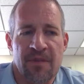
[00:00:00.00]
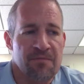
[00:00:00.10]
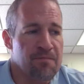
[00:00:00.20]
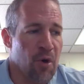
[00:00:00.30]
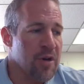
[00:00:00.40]

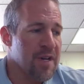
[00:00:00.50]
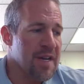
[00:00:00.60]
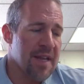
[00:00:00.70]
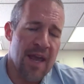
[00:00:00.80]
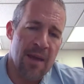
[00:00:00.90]

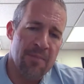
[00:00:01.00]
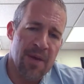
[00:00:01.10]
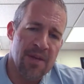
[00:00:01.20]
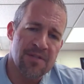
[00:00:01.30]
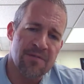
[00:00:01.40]
marketing
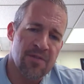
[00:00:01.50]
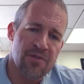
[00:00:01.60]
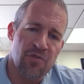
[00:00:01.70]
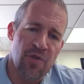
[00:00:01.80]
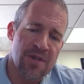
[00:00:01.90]
campaigns of your
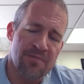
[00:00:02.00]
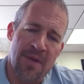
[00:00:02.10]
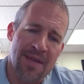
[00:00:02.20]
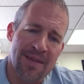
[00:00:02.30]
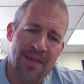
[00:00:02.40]
choice,
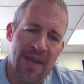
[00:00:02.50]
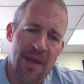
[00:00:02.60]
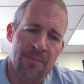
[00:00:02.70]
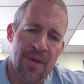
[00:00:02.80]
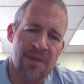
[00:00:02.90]
mailing
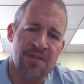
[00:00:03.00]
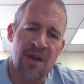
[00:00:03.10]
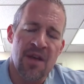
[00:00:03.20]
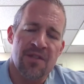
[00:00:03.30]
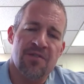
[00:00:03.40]
campaigns.
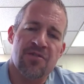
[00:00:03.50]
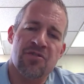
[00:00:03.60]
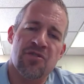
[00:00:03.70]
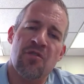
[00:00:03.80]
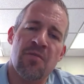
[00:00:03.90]
There's
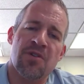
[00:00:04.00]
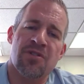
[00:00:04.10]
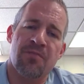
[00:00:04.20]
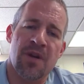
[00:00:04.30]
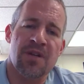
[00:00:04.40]
so
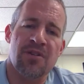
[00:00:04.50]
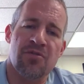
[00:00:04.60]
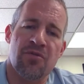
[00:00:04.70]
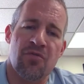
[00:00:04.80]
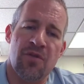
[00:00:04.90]
much money
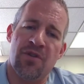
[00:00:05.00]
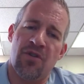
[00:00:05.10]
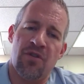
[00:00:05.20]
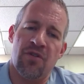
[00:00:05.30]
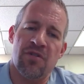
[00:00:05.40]
you're going to
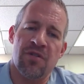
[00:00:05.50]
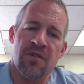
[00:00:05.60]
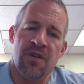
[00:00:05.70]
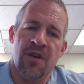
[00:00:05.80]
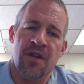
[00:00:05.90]
earn,
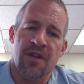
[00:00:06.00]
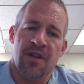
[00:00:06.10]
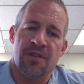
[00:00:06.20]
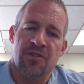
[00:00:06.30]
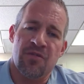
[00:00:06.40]

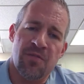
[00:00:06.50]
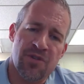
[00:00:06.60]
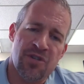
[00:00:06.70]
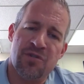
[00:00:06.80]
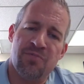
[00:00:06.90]
so
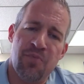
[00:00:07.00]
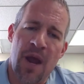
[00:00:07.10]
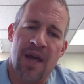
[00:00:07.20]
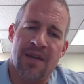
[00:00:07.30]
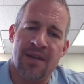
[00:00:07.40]
much
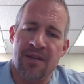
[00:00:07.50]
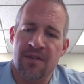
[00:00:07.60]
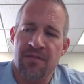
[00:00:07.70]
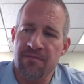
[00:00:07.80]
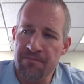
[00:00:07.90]
spread,
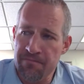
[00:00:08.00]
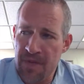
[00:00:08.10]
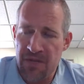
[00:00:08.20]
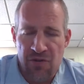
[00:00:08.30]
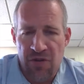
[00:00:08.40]

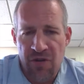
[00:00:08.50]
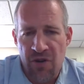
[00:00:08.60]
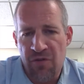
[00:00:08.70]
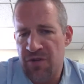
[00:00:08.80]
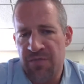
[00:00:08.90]
that you can
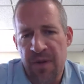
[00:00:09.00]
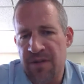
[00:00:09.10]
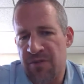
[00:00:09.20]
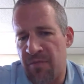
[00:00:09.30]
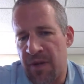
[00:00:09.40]
go
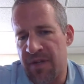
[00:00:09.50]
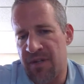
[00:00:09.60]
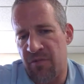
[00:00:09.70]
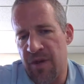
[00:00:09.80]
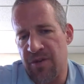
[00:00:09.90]
spend your money
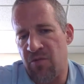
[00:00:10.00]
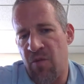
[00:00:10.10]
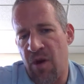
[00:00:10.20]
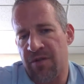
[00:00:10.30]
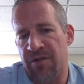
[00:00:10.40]
the way you
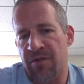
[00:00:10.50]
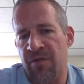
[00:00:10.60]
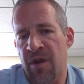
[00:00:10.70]
want to.